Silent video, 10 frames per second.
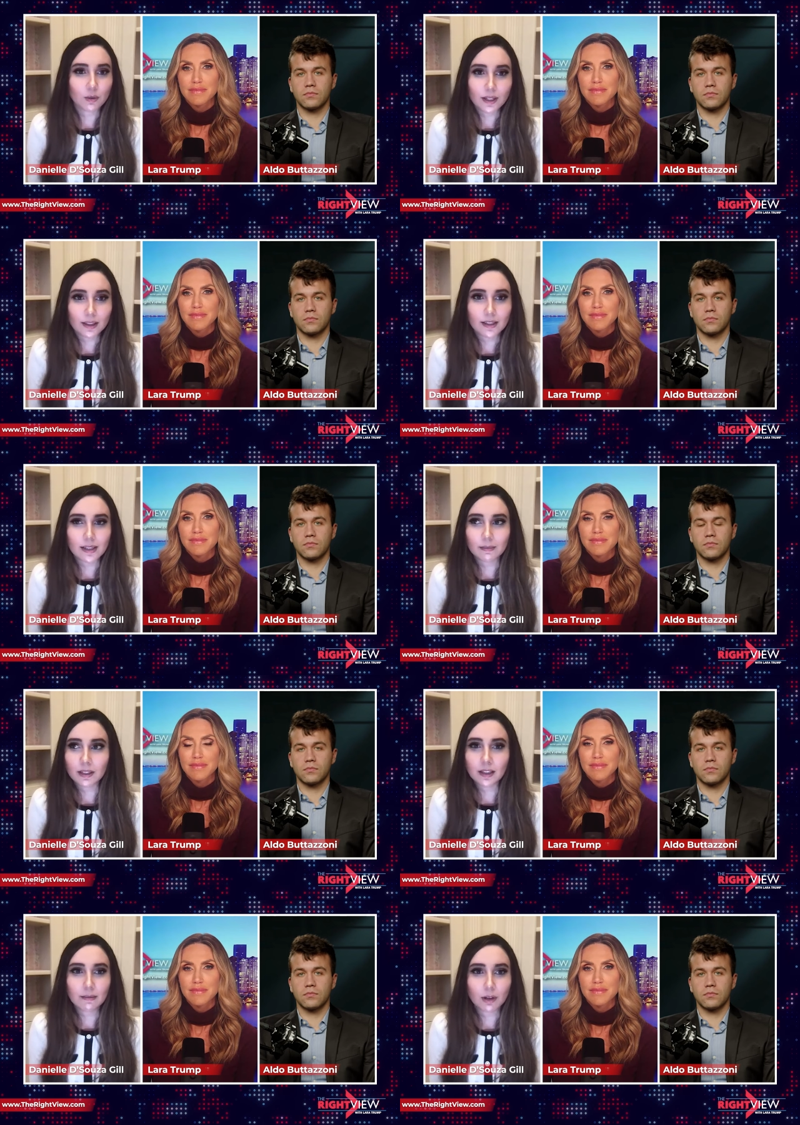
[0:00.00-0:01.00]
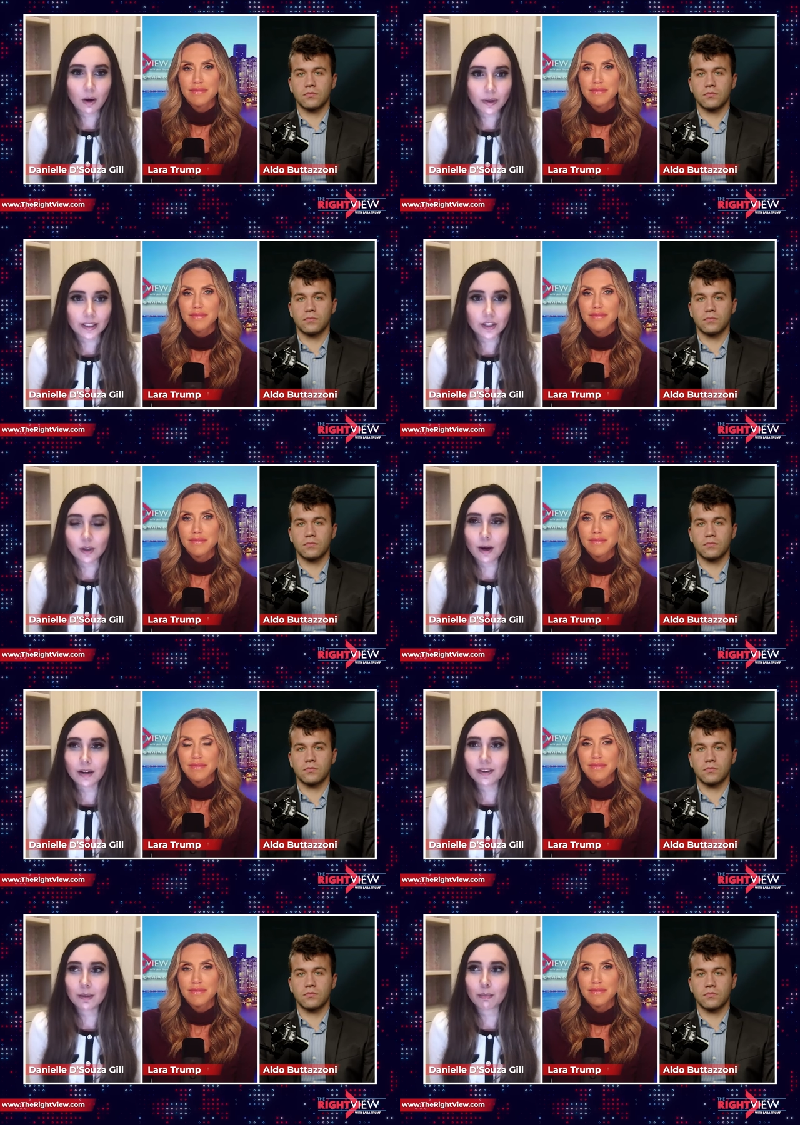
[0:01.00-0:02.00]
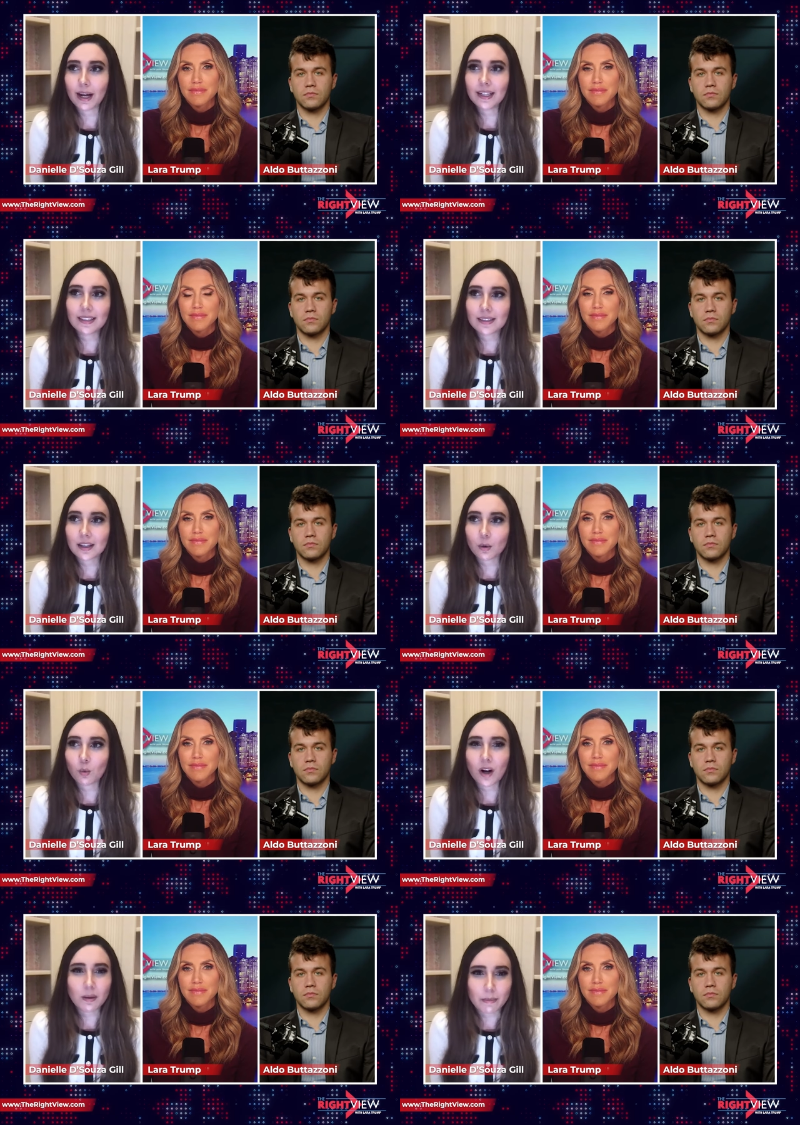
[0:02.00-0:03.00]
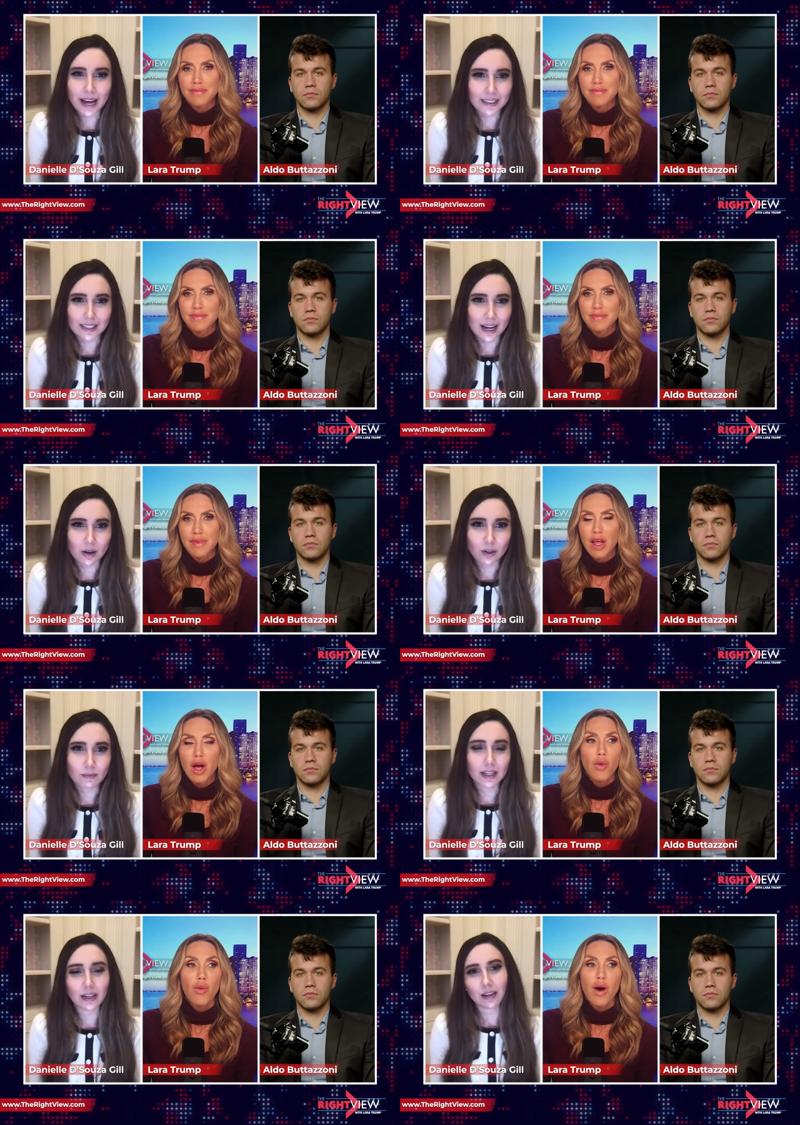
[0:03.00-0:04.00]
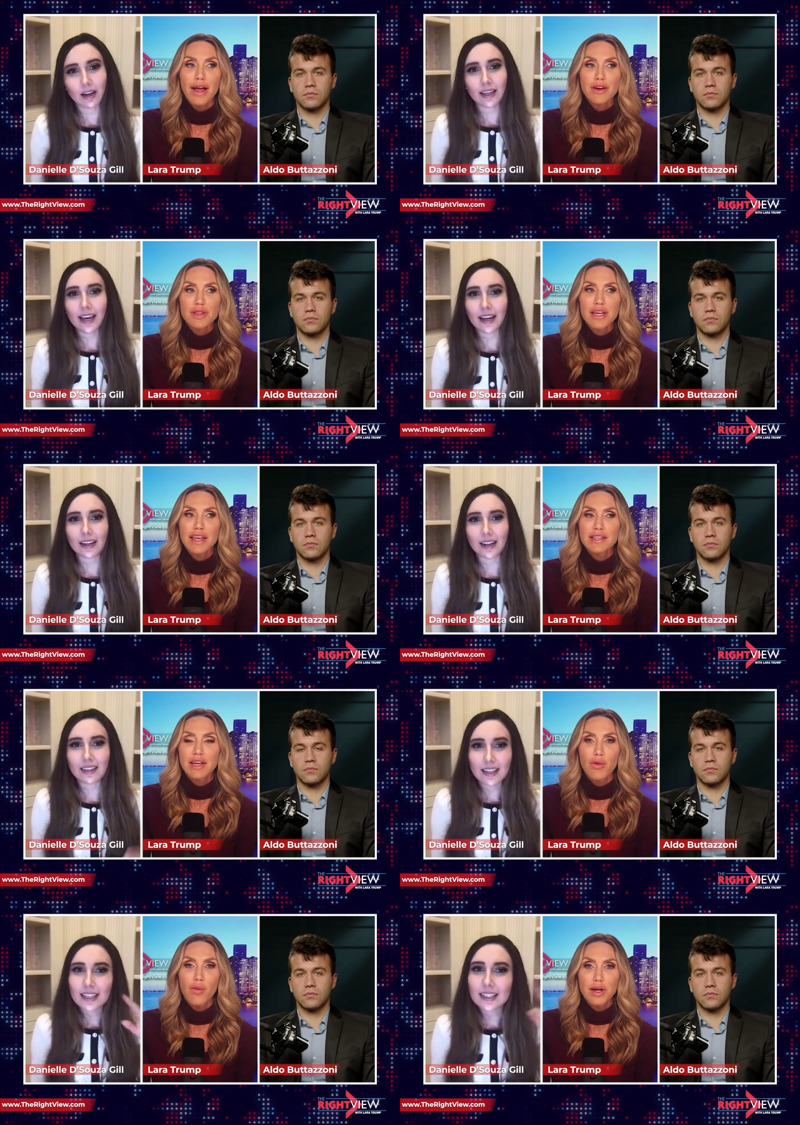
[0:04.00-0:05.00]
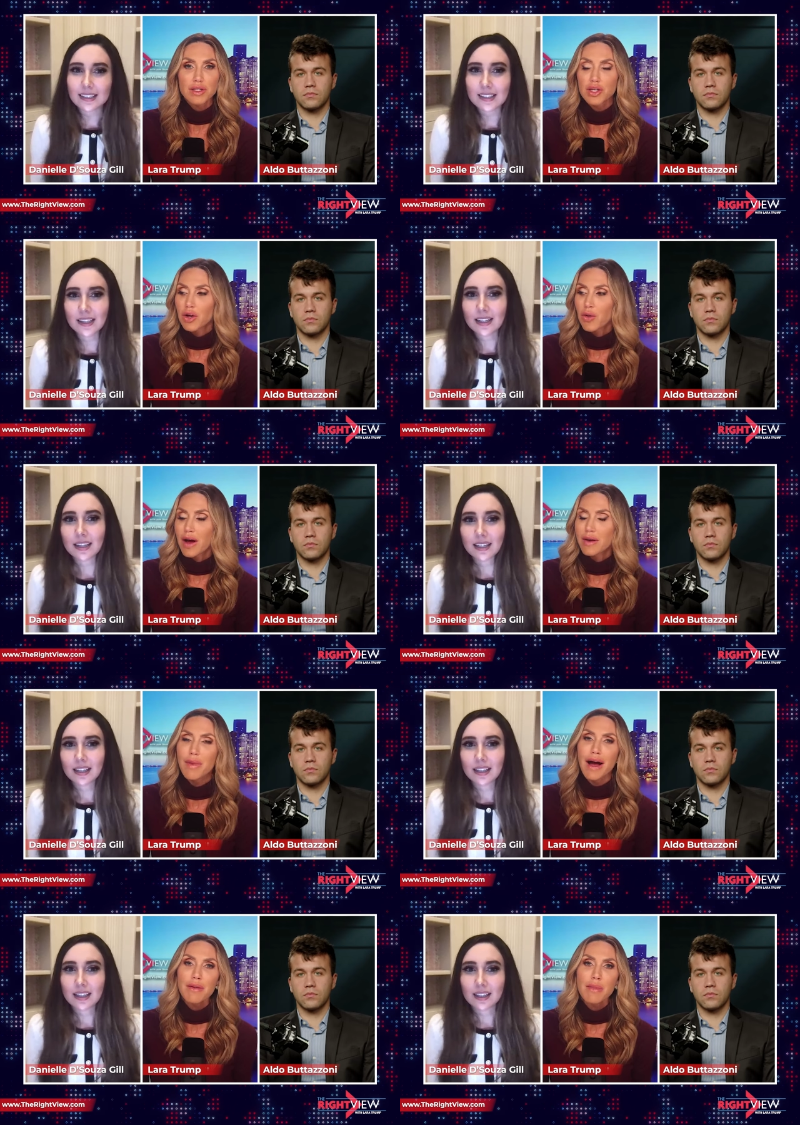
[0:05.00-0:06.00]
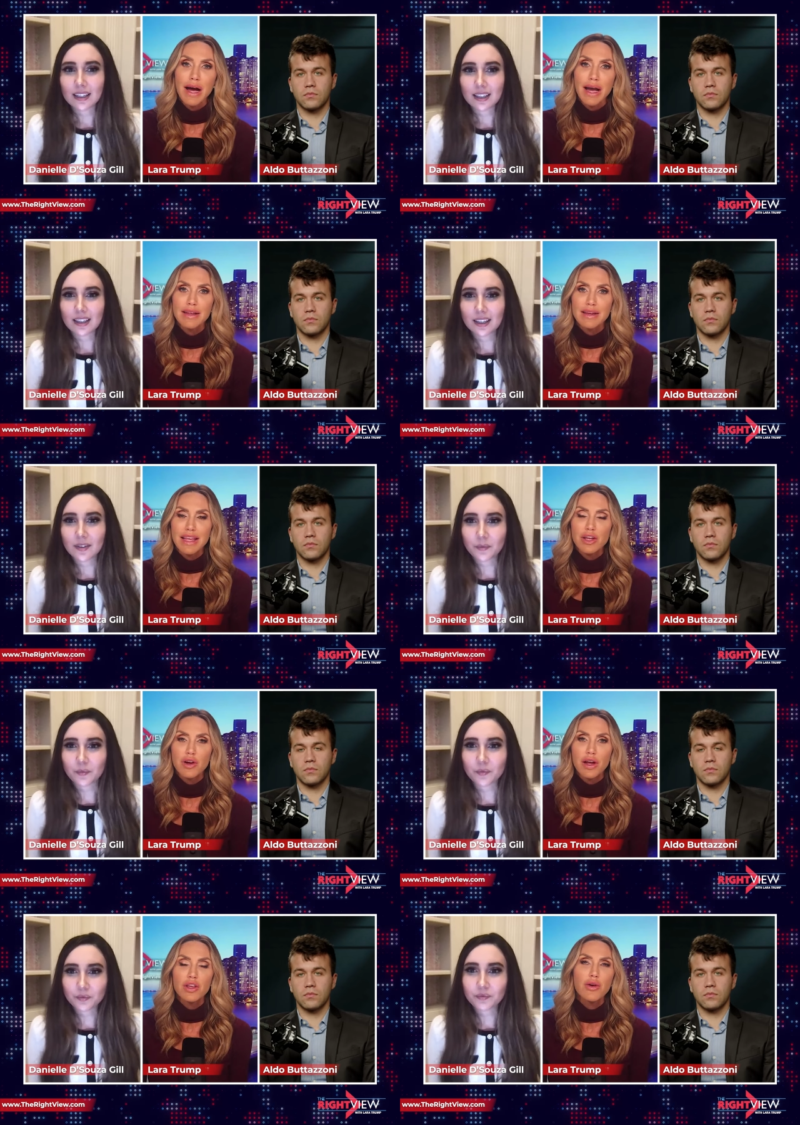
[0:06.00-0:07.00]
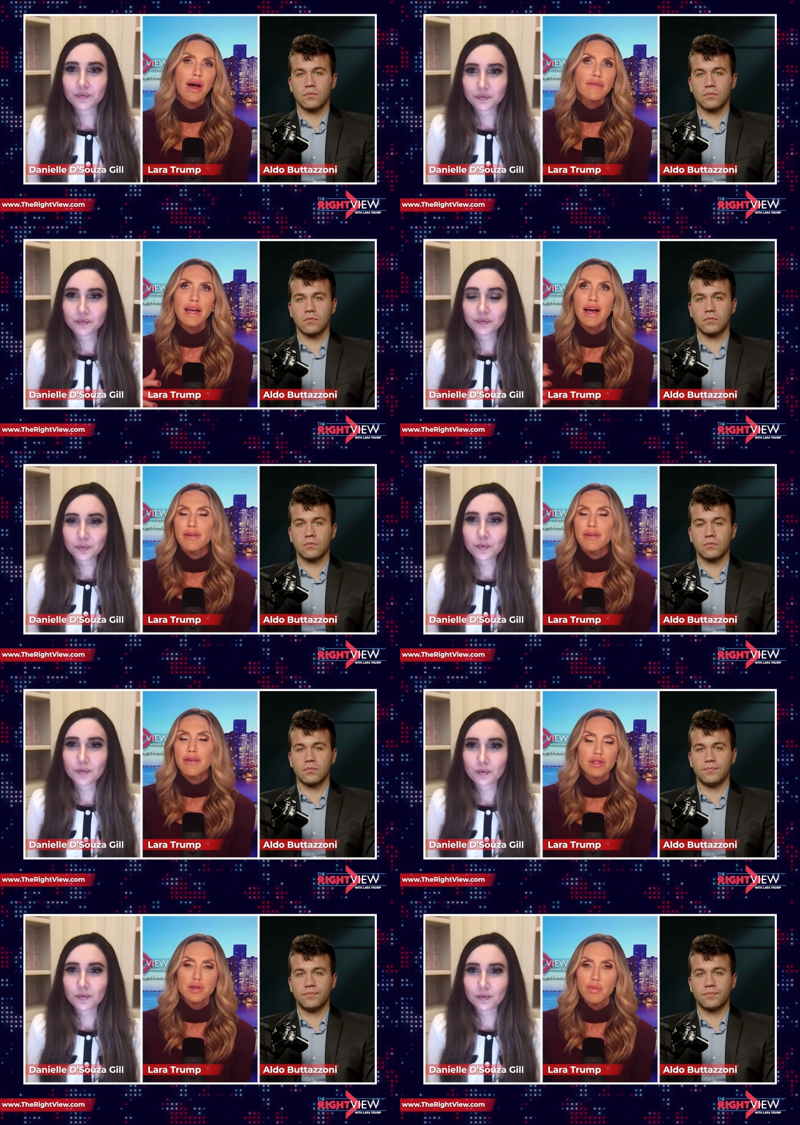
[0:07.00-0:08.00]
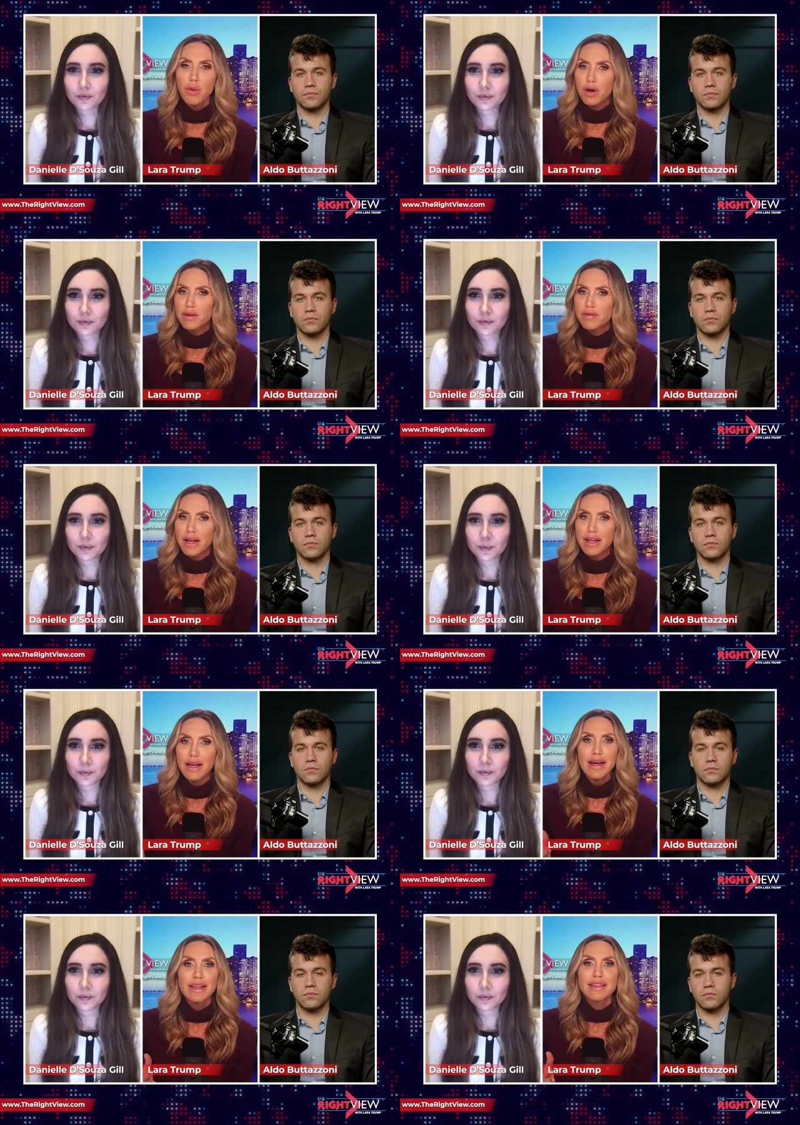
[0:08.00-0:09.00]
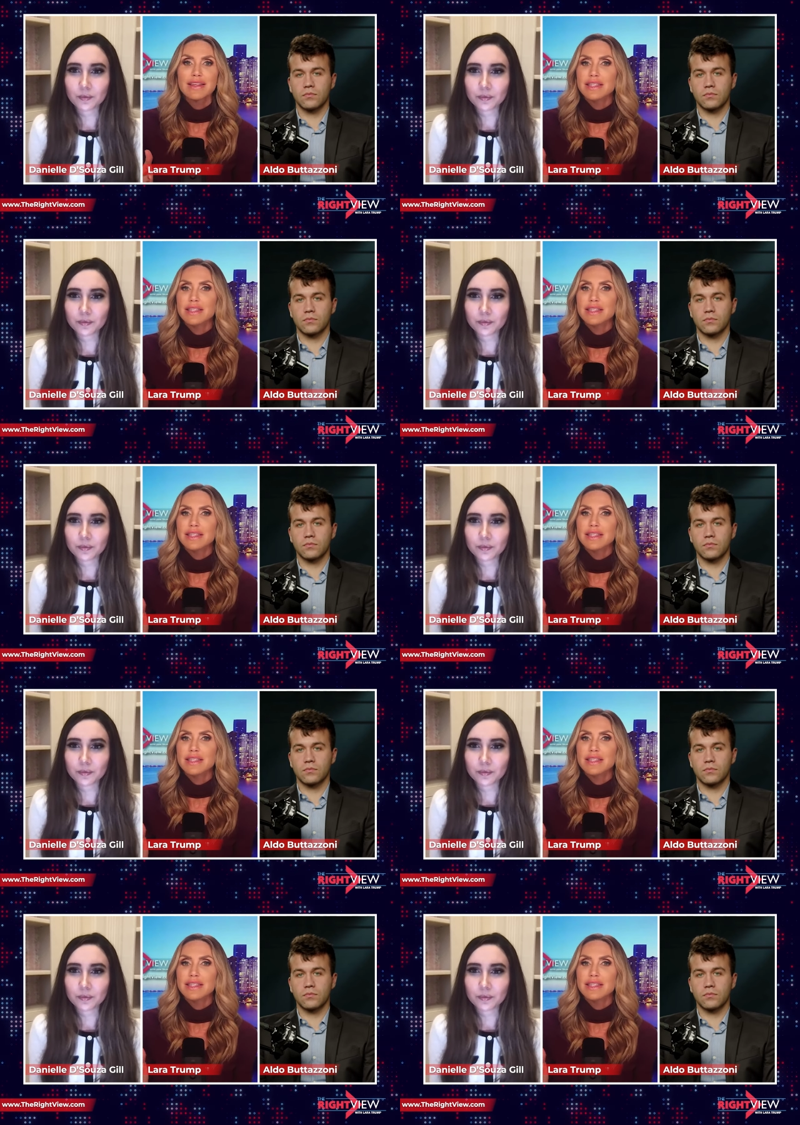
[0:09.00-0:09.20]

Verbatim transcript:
Speaker 1: doing this, I'm going to keep going. And so I don't think Biden's going to want to back down. I mean, well, I don't think he's going to want to. In my
Speaker 2: mind, you you have to have you know the support of like the